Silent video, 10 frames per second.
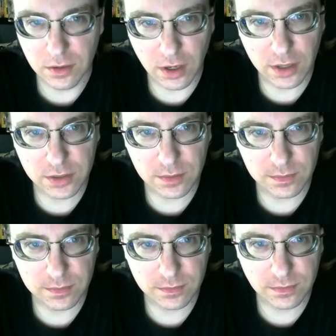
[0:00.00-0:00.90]
Awesome.
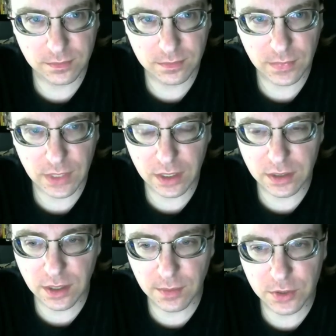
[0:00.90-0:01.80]

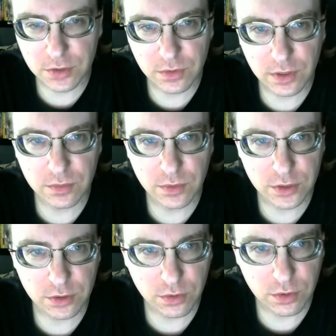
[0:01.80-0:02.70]
It demonstrates
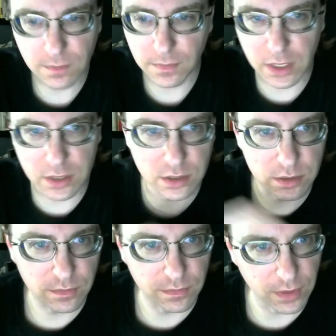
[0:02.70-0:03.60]
what's, it does
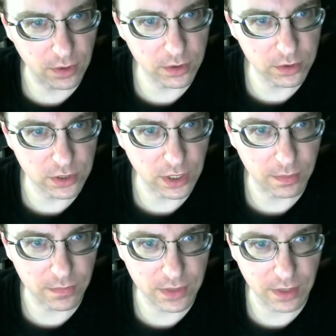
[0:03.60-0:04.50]
a very good job
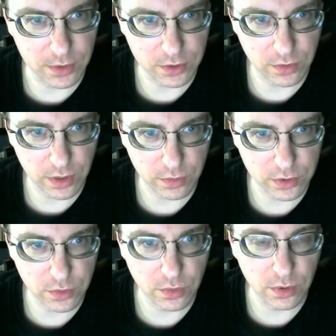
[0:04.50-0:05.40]
of demonstrating what's
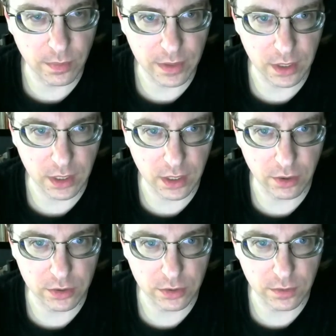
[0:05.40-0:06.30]
cool about that
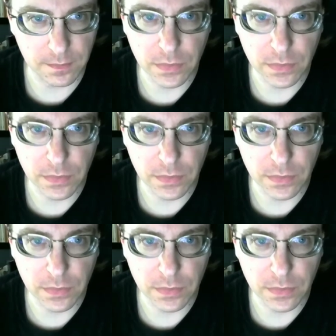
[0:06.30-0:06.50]
character.